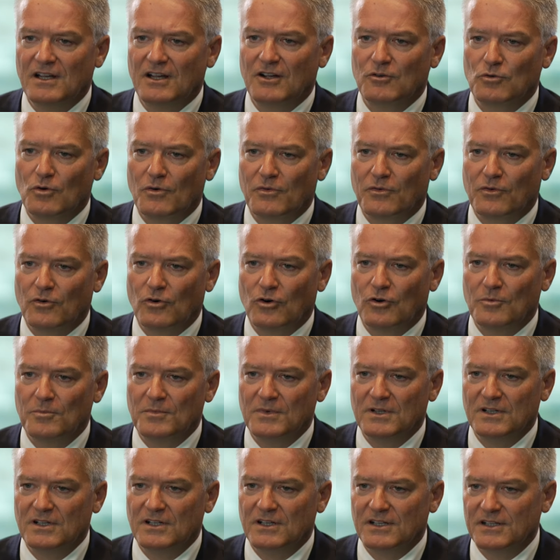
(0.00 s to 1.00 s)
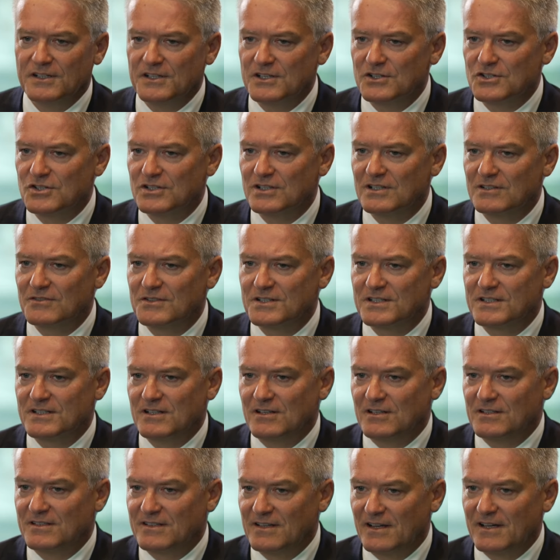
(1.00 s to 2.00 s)
reform initiatives
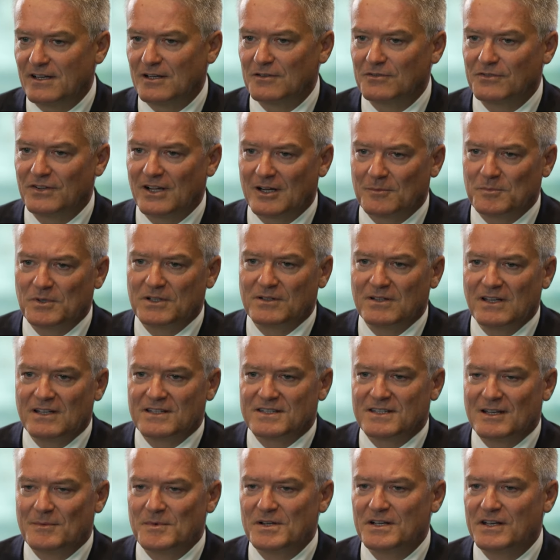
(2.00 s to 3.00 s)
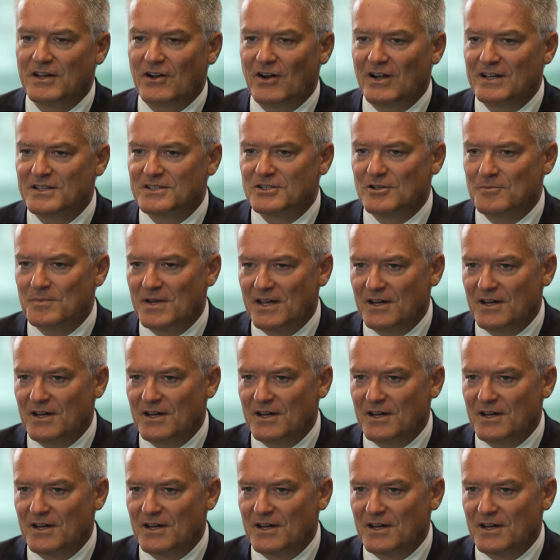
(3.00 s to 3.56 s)
take effect. But yes, I mean, there are some